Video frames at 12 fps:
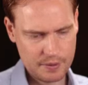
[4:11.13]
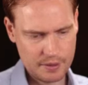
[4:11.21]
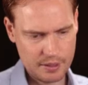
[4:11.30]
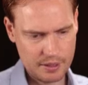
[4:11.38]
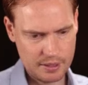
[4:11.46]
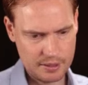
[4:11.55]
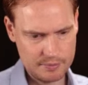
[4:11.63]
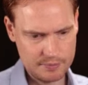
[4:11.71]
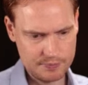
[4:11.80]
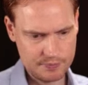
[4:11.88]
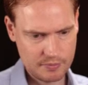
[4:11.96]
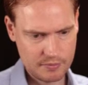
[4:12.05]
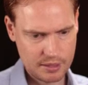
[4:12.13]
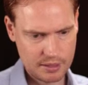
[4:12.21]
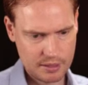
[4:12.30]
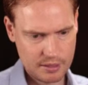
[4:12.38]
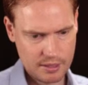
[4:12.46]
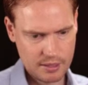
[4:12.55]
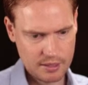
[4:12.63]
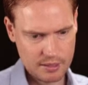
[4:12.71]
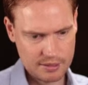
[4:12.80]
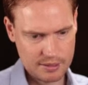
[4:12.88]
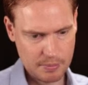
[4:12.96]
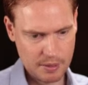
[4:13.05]

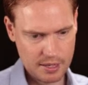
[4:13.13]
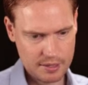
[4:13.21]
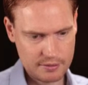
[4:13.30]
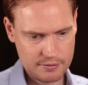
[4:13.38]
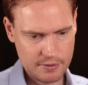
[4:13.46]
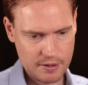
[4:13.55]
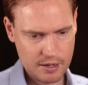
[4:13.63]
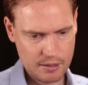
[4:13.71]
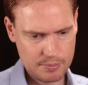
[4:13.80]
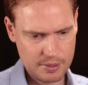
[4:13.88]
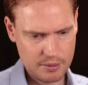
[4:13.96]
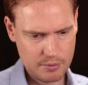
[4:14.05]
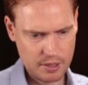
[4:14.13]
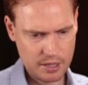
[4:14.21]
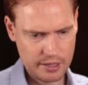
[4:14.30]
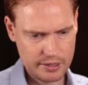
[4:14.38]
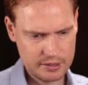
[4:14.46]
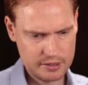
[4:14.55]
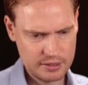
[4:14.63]
It's a Python file, py. I'm